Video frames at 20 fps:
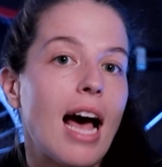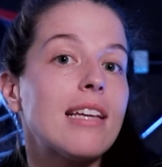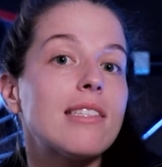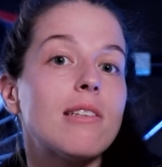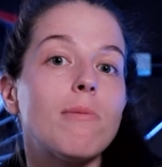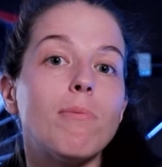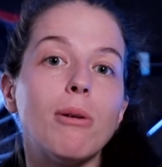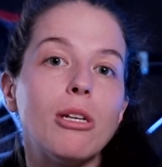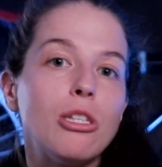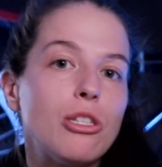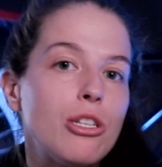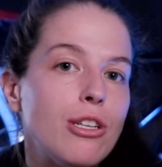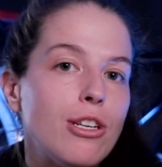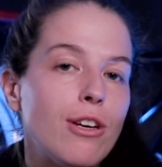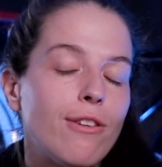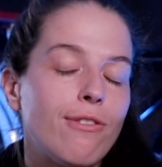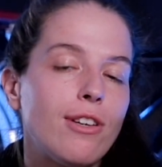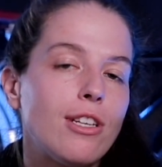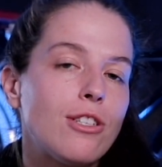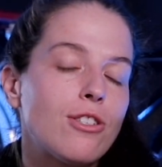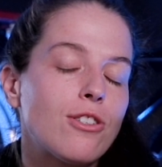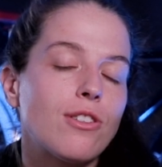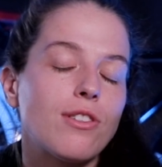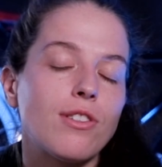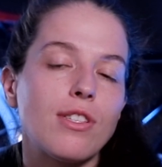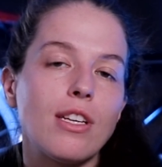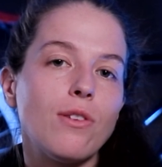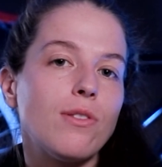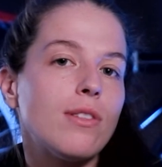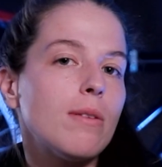It has a bunch of new
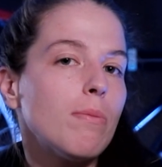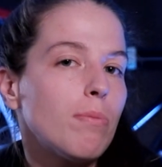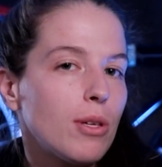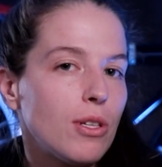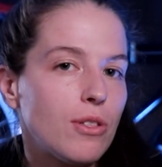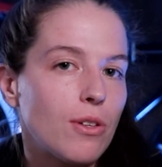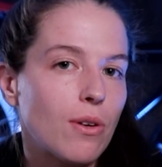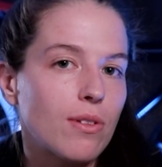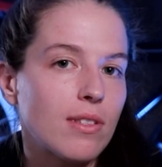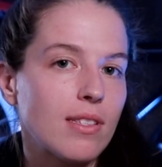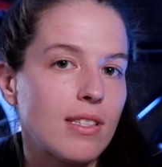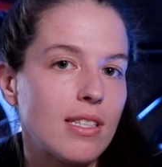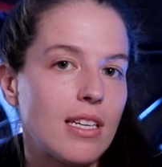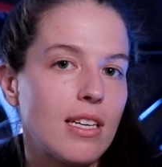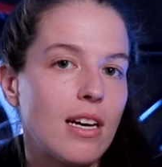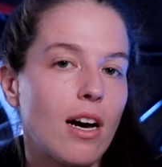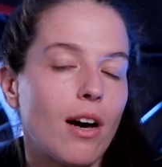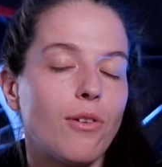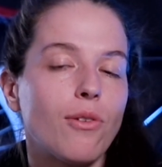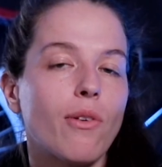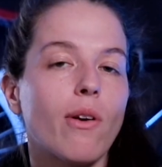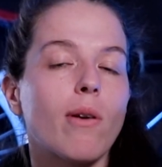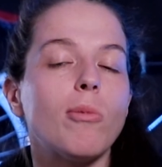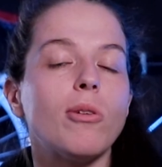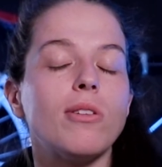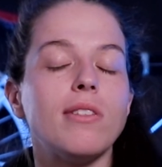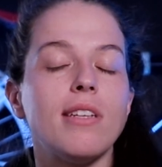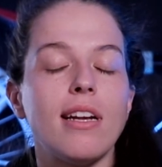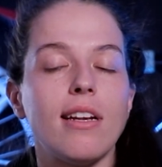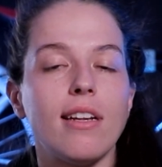features that you simply don't see on
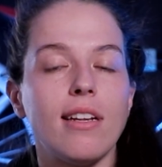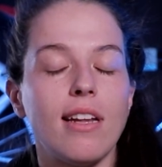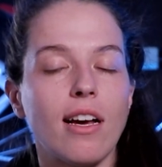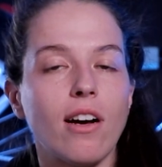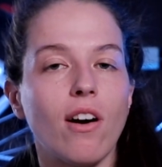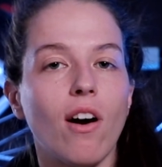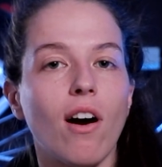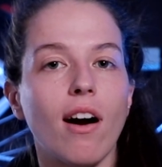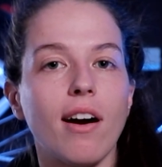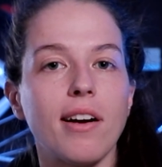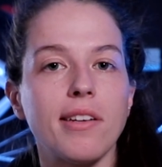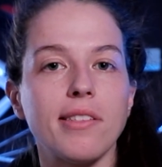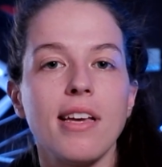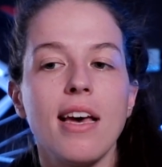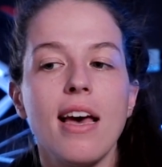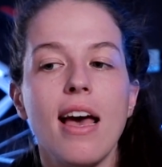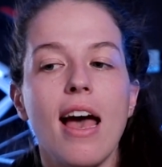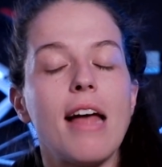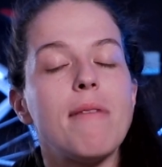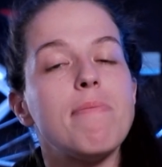normal day-to-day -day cars.